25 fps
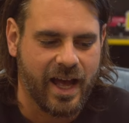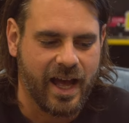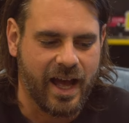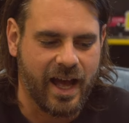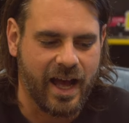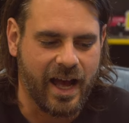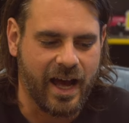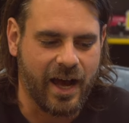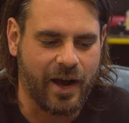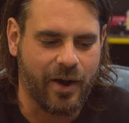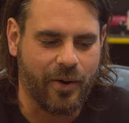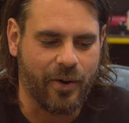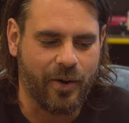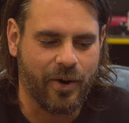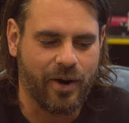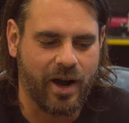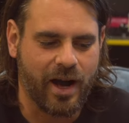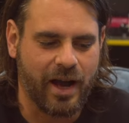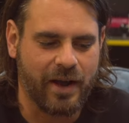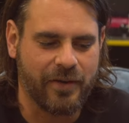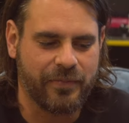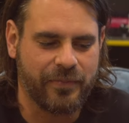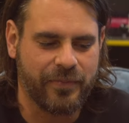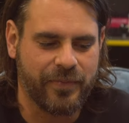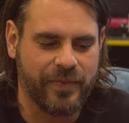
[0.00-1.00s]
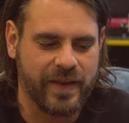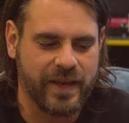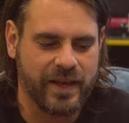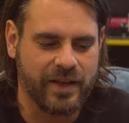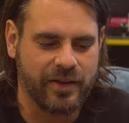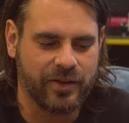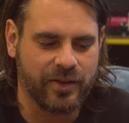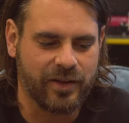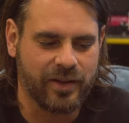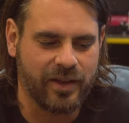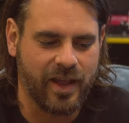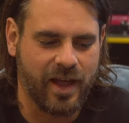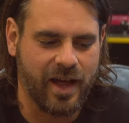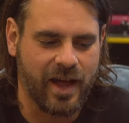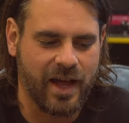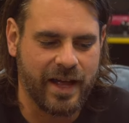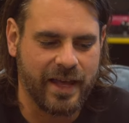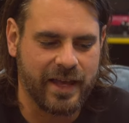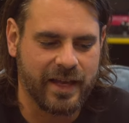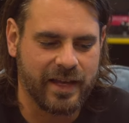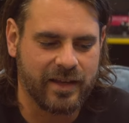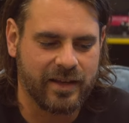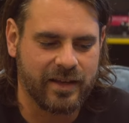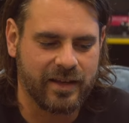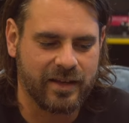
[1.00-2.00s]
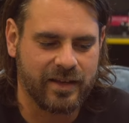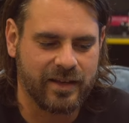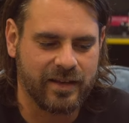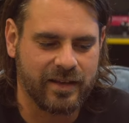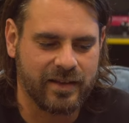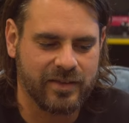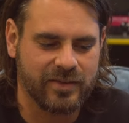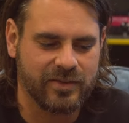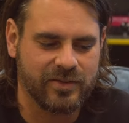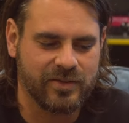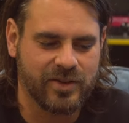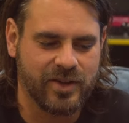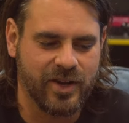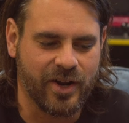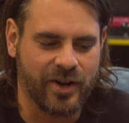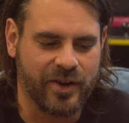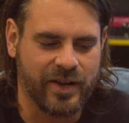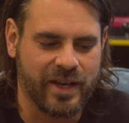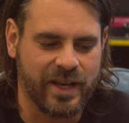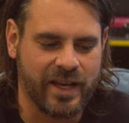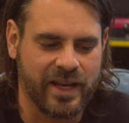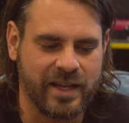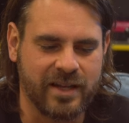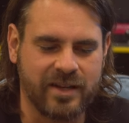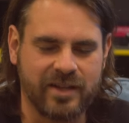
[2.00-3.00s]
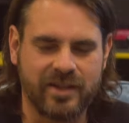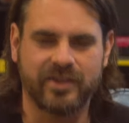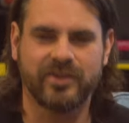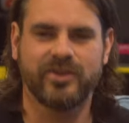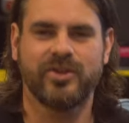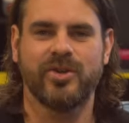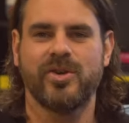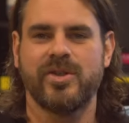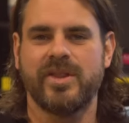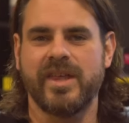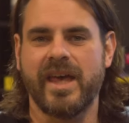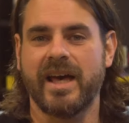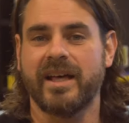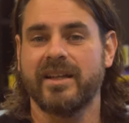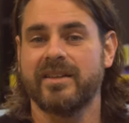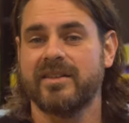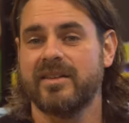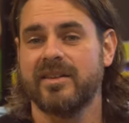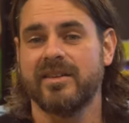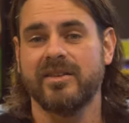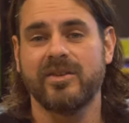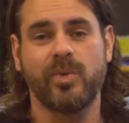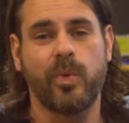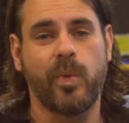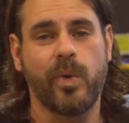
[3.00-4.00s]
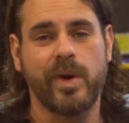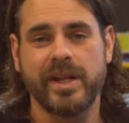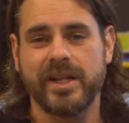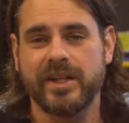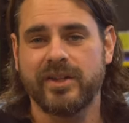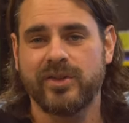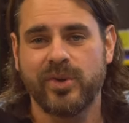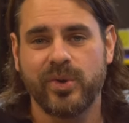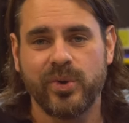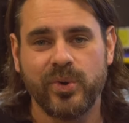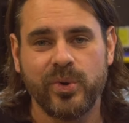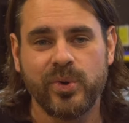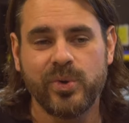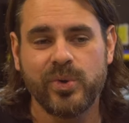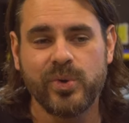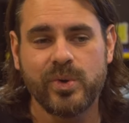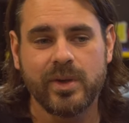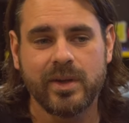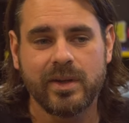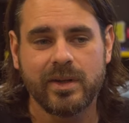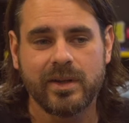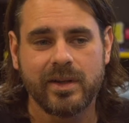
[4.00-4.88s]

Uh, I feel like, you know, in 2022,